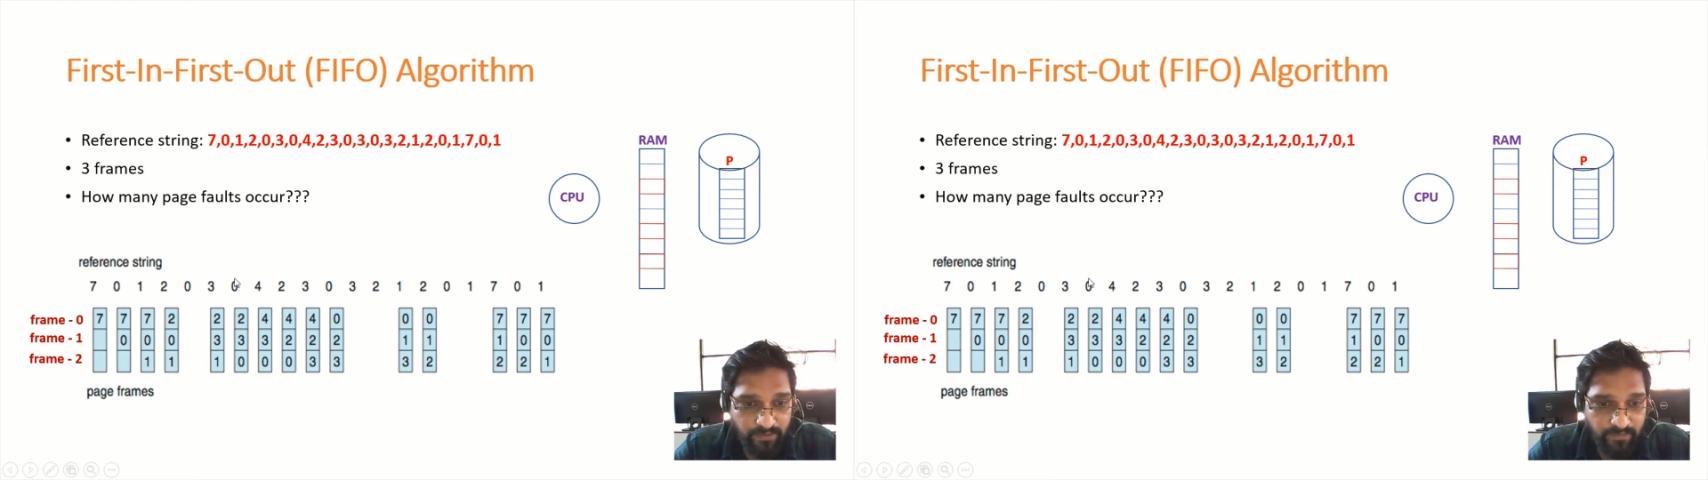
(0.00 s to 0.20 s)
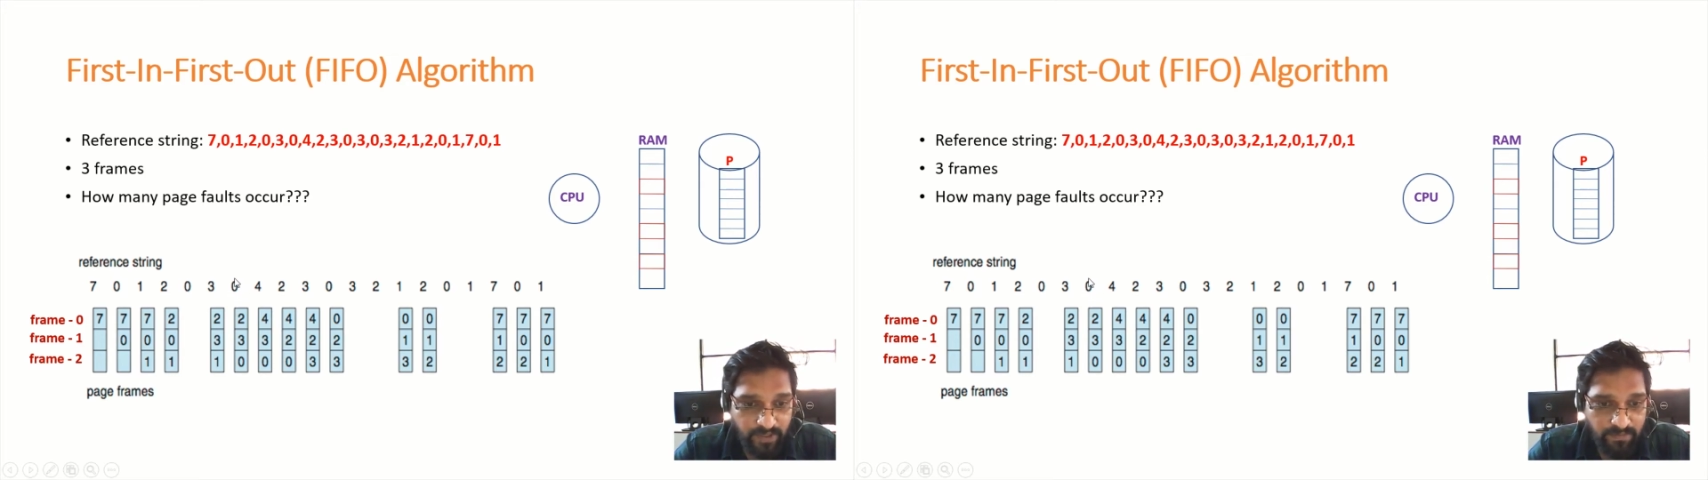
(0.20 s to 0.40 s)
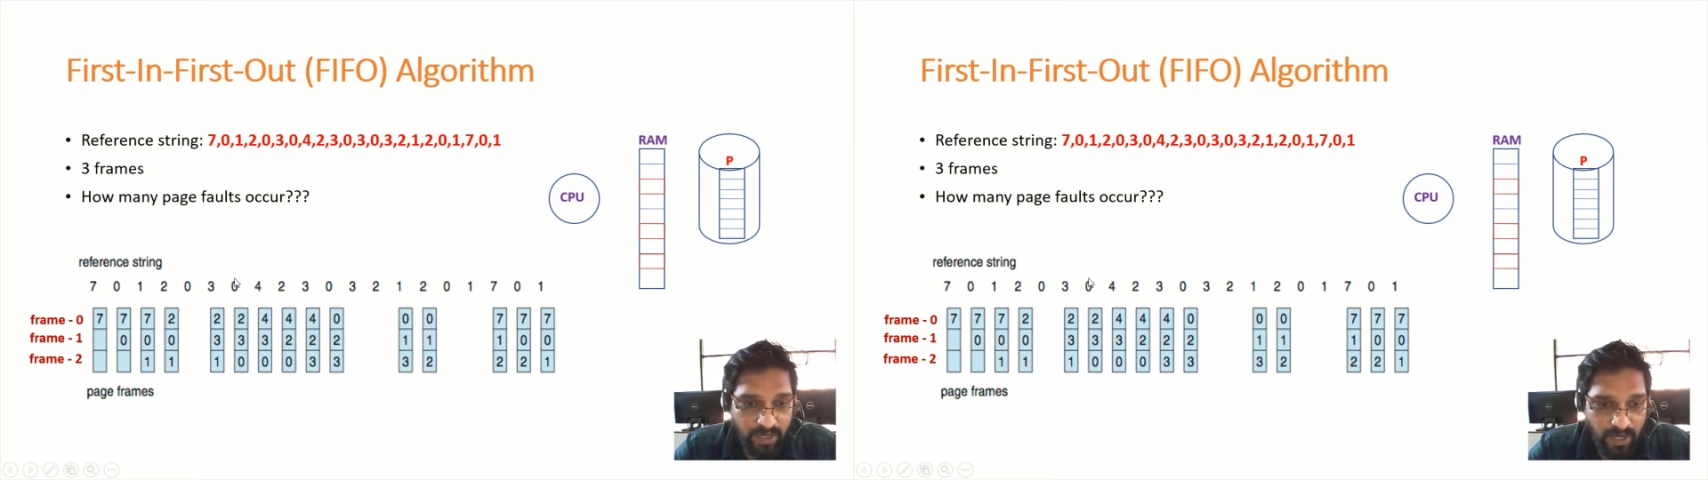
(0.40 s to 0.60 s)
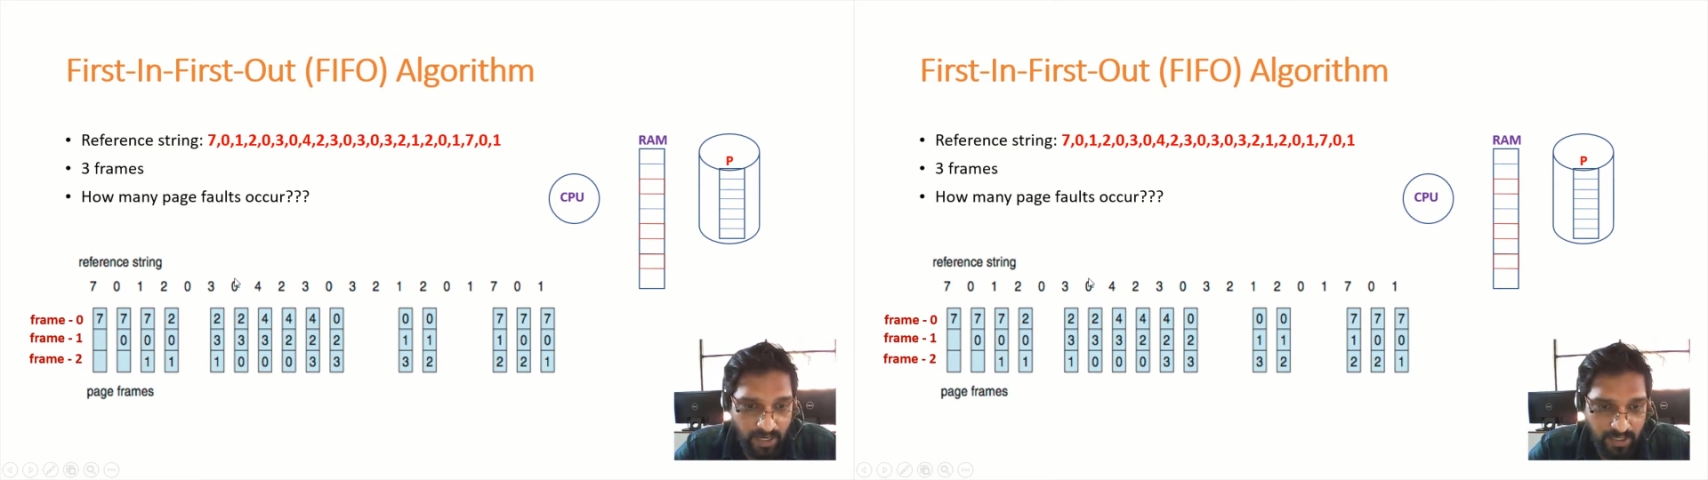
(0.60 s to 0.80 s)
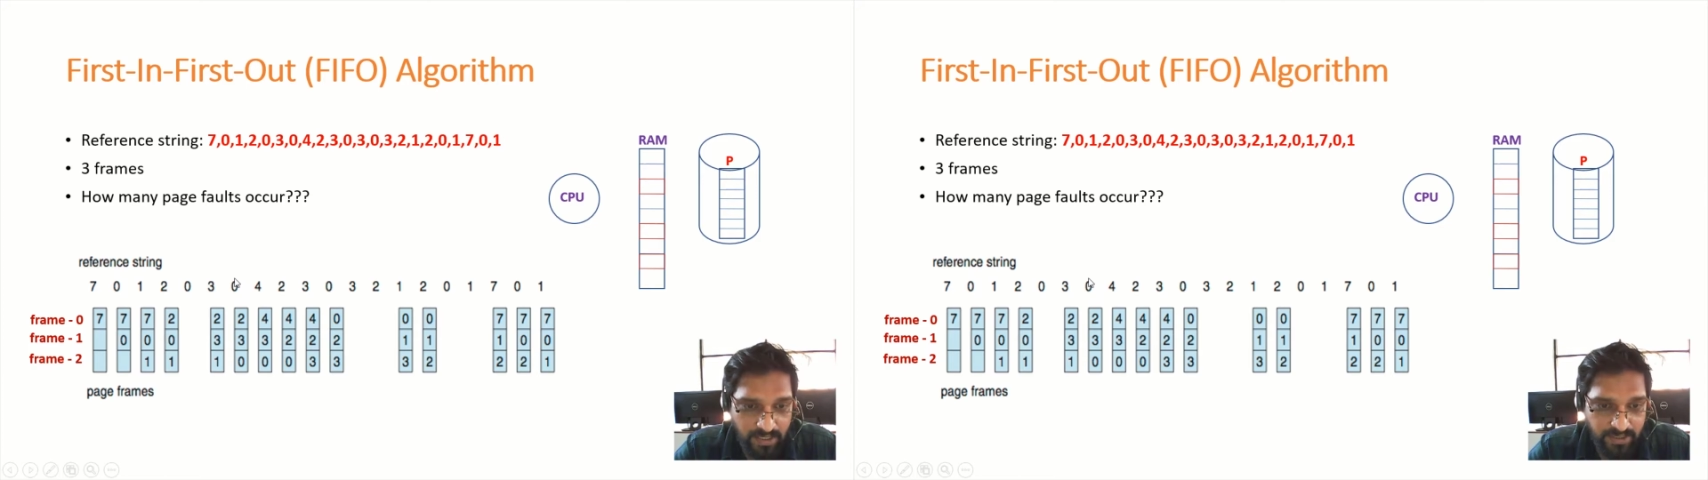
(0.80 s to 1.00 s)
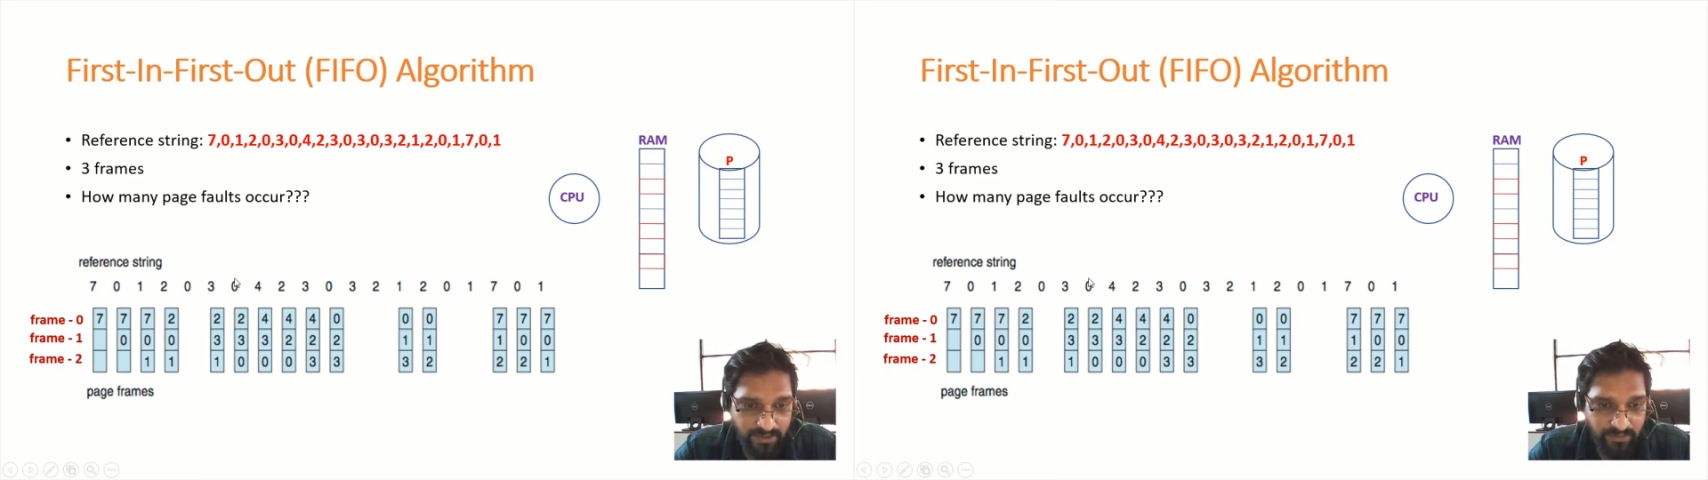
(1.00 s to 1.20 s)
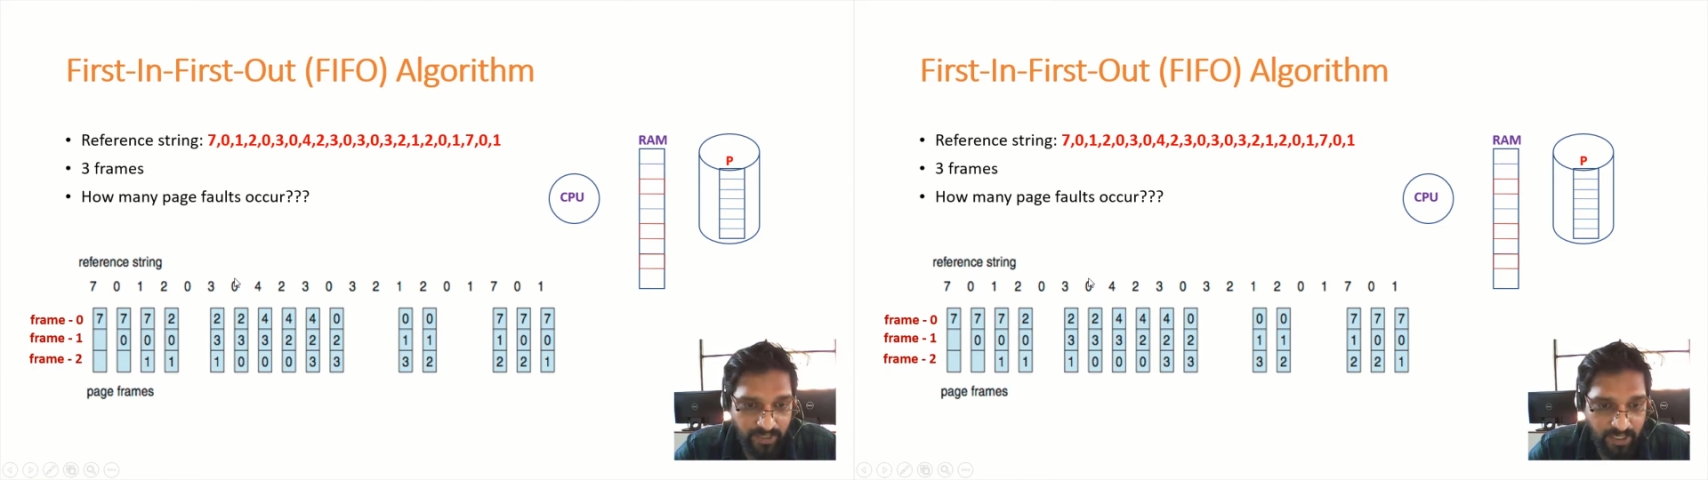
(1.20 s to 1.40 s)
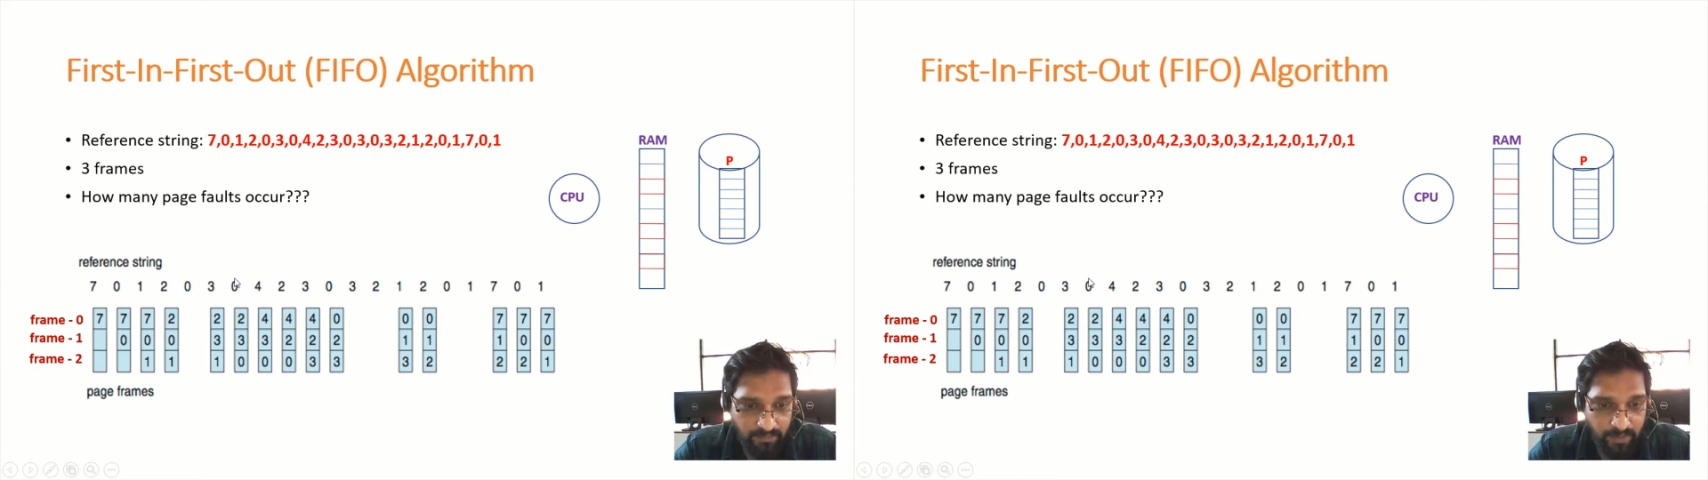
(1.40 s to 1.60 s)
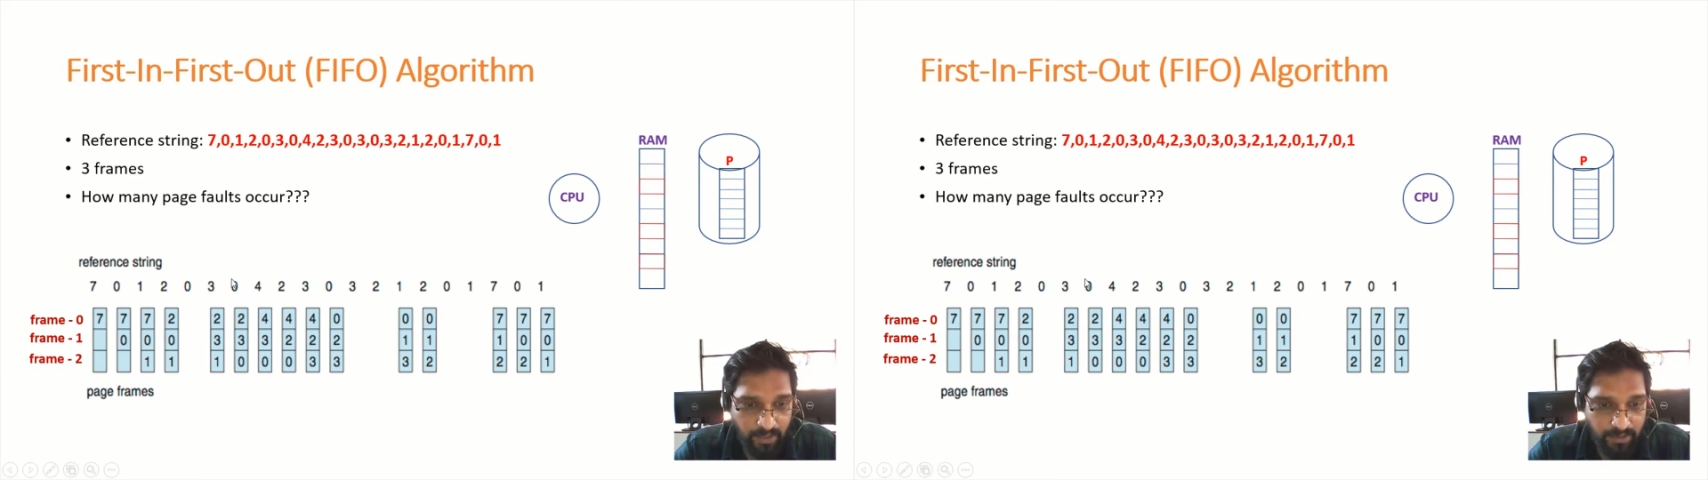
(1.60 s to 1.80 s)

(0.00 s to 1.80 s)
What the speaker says: from hard disk to RAM.